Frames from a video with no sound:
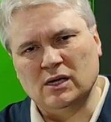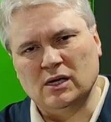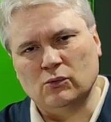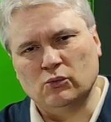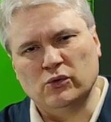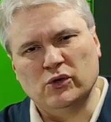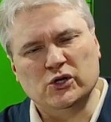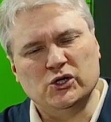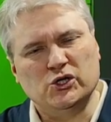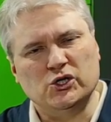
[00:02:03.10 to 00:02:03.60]

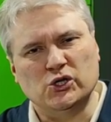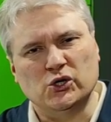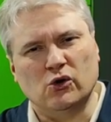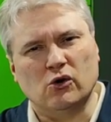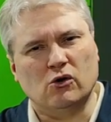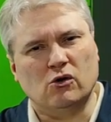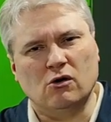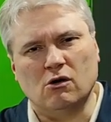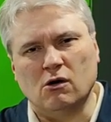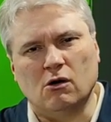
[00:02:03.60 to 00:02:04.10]
me with
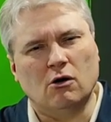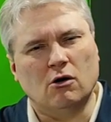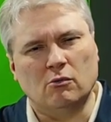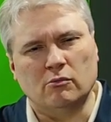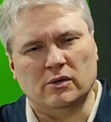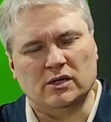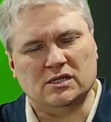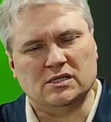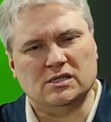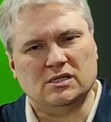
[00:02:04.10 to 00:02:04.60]
your
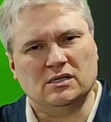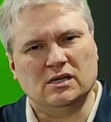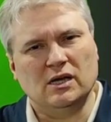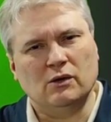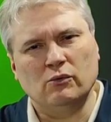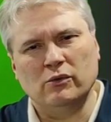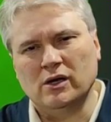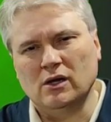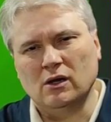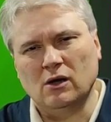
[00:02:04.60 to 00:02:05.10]
comments.
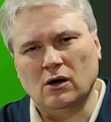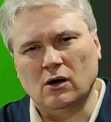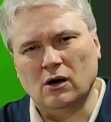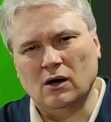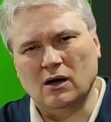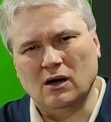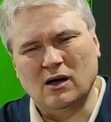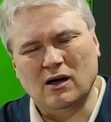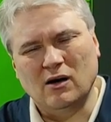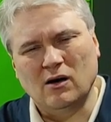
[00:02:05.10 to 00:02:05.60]
They will
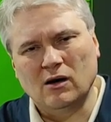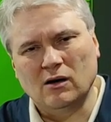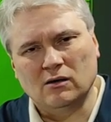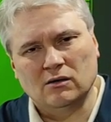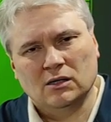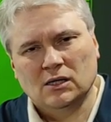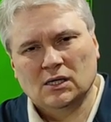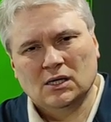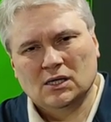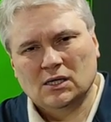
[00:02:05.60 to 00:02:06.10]

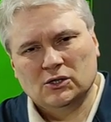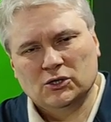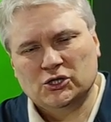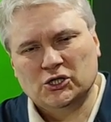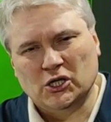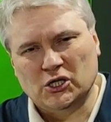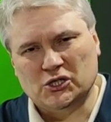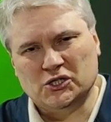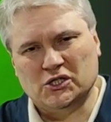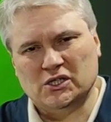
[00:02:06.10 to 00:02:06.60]
uh,
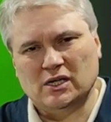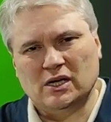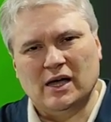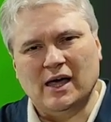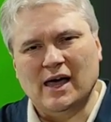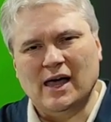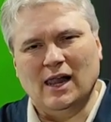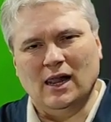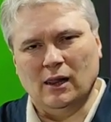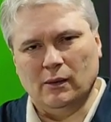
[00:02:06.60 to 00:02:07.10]
just
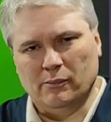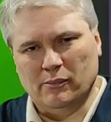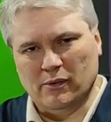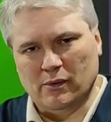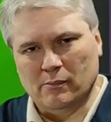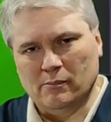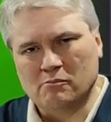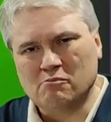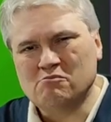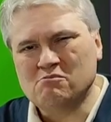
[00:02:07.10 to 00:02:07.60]
help
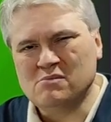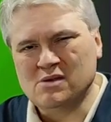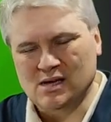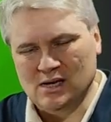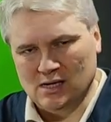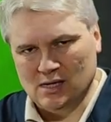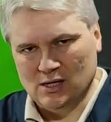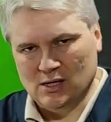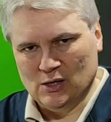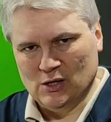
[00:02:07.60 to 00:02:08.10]

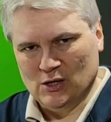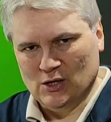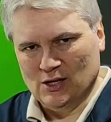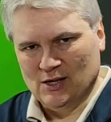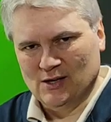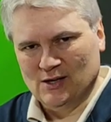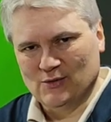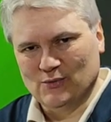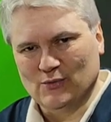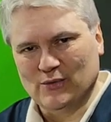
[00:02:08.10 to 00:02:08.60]
me
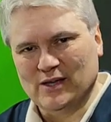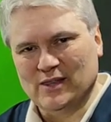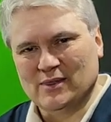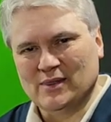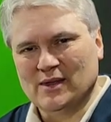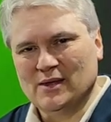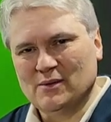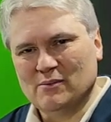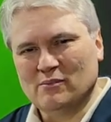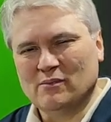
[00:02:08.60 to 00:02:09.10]
with
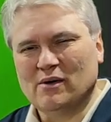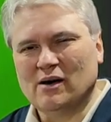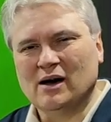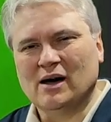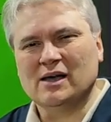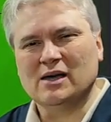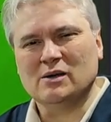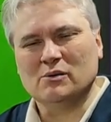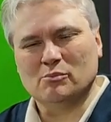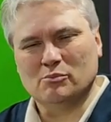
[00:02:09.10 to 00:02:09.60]

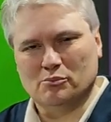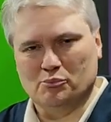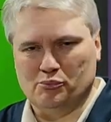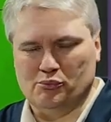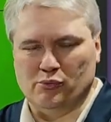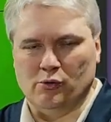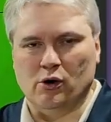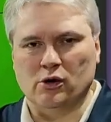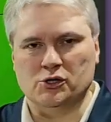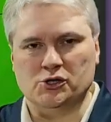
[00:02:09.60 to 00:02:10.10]
my
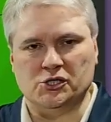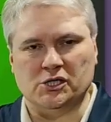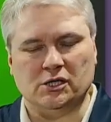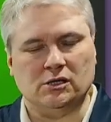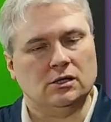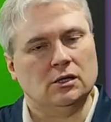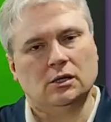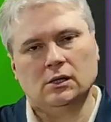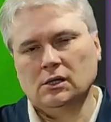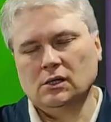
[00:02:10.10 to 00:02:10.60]

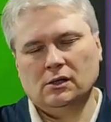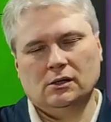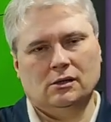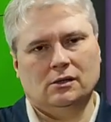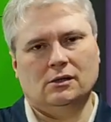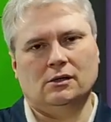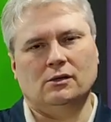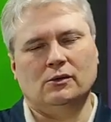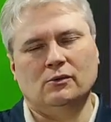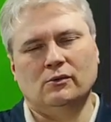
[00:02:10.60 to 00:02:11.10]
project.
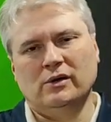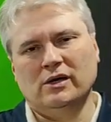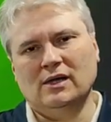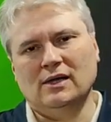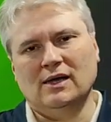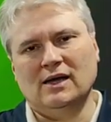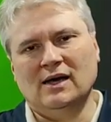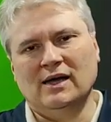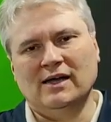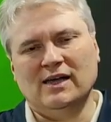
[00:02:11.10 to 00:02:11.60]
Uh,
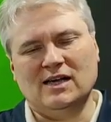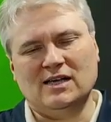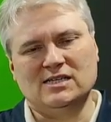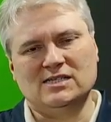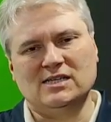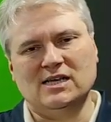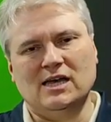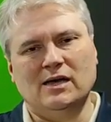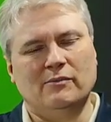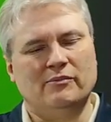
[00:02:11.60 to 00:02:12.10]
will I
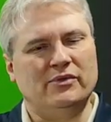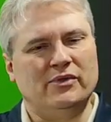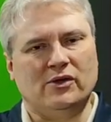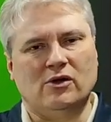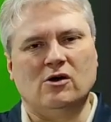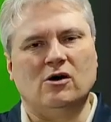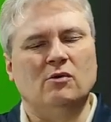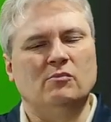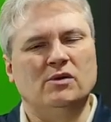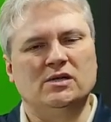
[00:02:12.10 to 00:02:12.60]

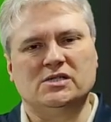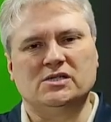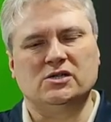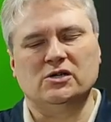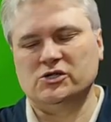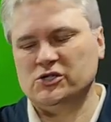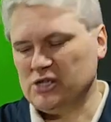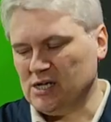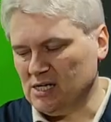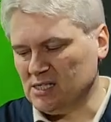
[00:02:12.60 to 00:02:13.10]
accept comments
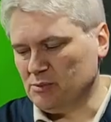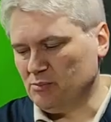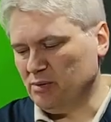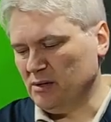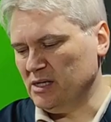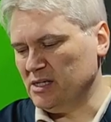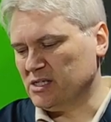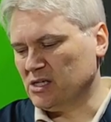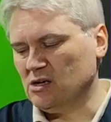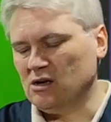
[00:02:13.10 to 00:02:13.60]
such as
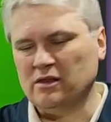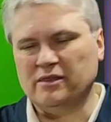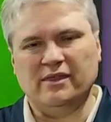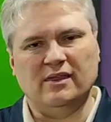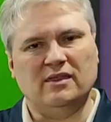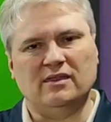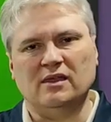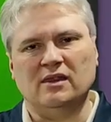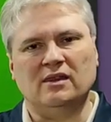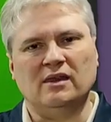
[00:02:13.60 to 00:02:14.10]
please cut
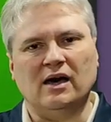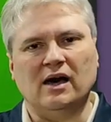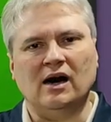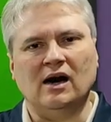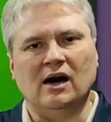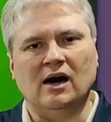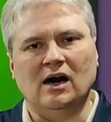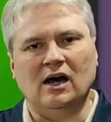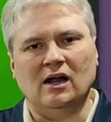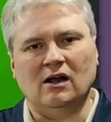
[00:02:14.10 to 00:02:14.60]
it in
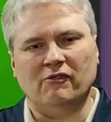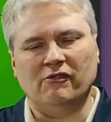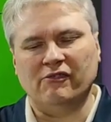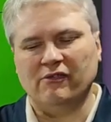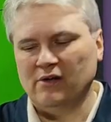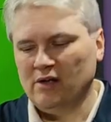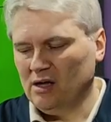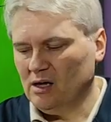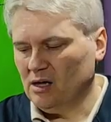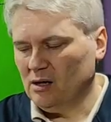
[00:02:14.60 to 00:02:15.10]
half